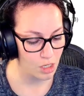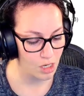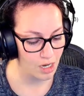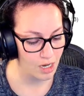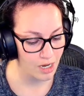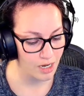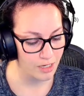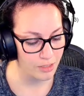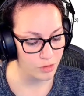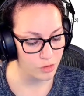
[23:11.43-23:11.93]

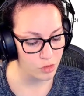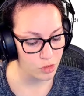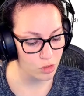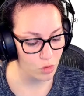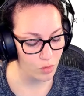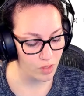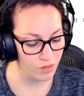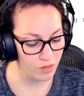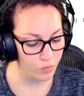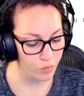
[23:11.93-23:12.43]
And so
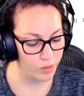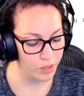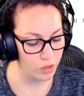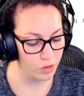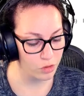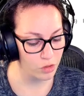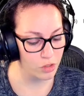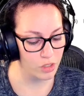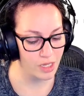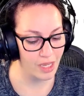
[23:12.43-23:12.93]
if we
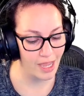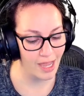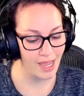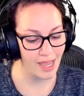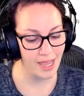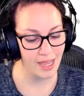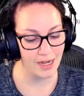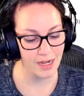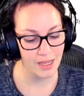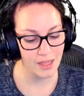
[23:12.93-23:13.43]
look
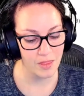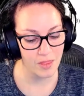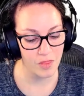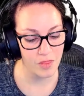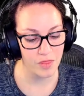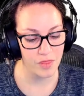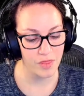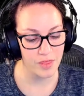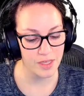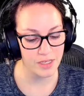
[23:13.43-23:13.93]
at
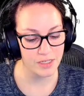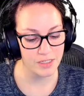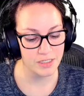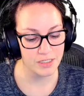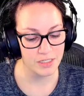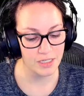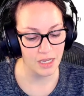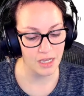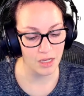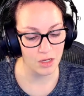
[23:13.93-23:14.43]
this
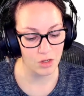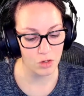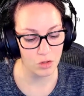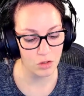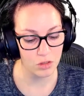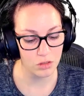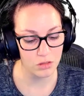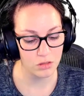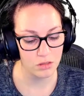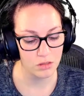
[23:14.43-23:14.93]

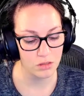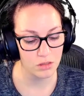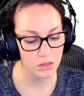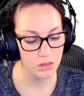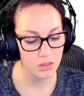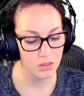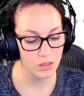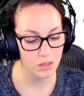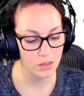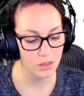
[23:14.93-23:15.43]
angle
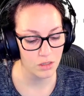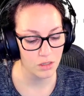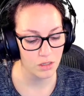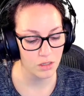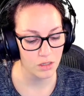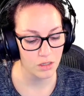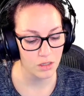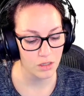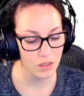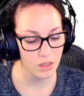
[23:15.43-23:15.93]

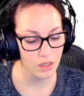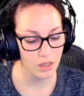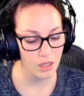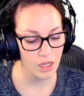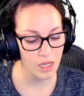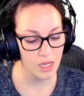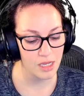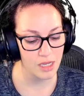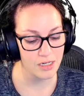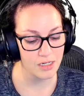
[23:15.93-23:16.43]

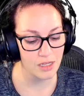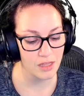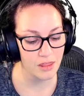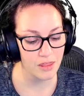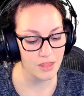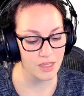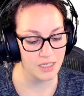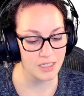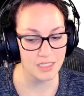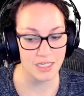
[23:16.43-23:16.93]
and
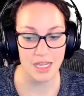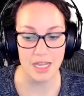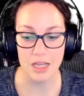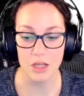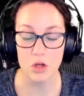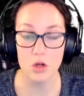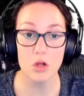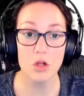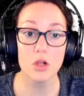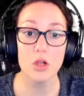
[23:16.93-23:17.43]
this
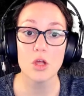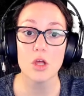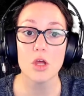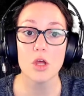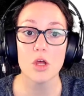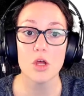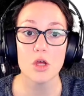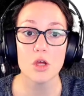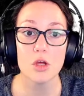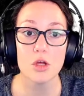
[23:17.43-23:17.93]
angle,
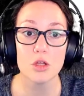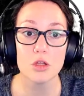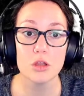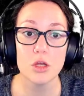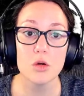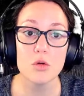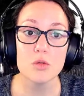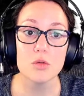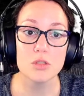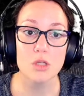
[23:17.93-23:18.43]

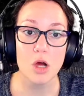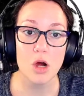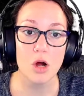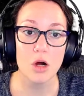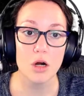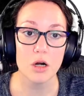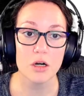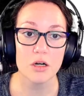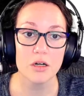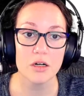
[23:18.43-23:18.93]
those
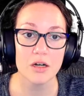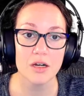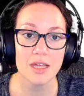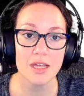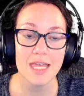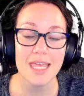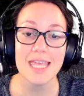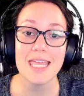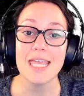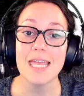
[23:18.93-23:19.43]
are
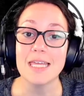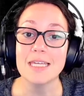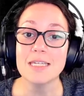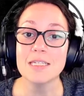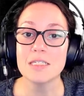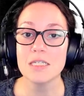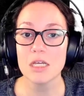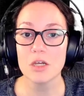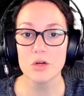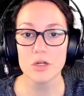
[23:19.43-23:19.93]

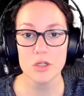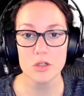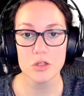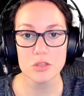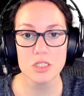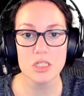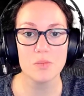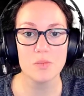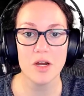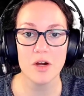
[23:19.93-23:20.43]
interior to
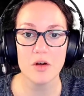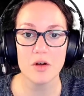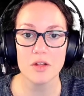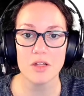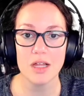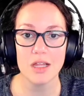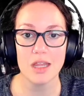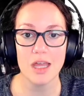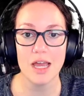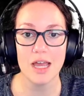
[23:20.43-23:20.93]
the parallel
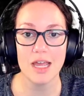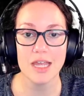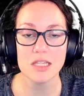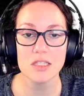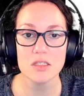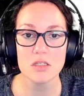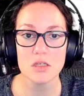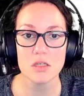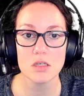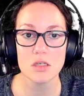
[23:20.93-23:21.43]
lines